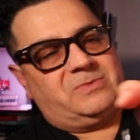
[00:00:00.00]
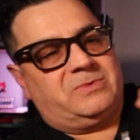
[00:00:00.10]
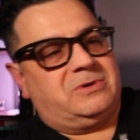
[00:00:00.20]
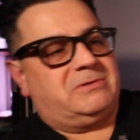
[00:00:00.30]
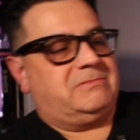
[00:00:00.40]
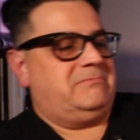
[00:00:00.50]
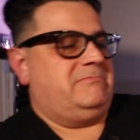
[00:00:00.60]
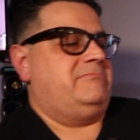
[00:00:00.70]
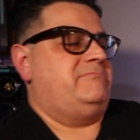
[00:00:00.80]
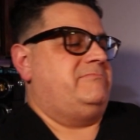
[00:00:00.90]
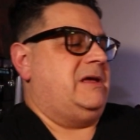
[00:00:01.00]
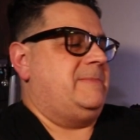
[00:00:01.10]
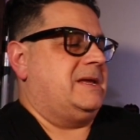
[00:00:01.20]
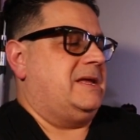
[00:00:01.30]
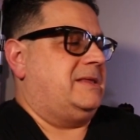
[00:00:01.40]
well,
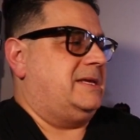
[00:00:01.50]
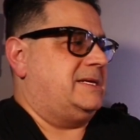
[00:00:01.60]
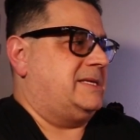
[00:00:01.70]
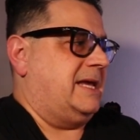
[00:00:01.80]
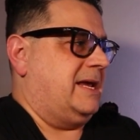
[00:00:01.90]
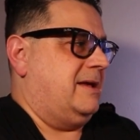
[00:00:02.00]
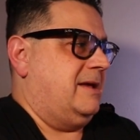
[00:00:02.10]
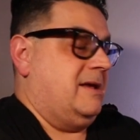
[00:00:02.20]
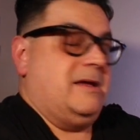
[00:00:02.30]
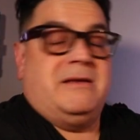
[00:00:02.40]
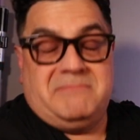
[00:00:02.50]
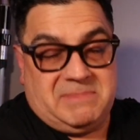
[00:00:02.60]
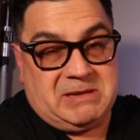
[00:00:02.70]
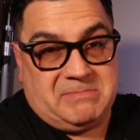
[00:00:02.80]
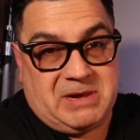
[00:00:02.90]
maybe get this thing.
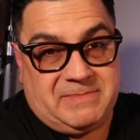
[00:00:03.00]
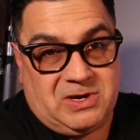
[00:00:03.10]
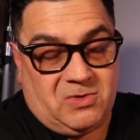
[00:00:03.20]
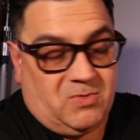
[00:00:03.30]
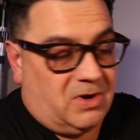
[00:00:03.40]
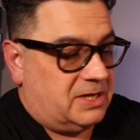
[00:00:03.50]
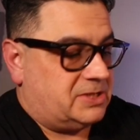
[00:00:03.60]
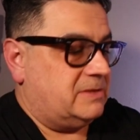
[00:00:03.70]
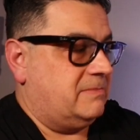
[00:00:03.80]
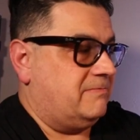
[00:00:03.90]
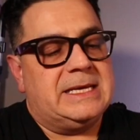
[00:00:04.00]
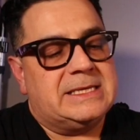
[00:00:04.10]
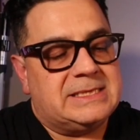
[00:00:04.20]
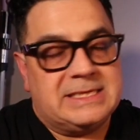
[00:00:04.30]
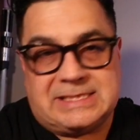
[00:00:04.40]
It might be your watch.
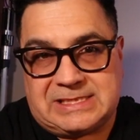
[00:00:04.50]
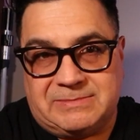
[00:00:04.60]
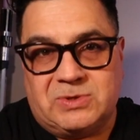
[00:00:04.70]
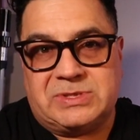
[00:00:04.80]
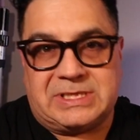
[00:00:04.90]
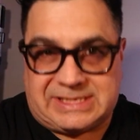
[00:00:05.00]
Is this the most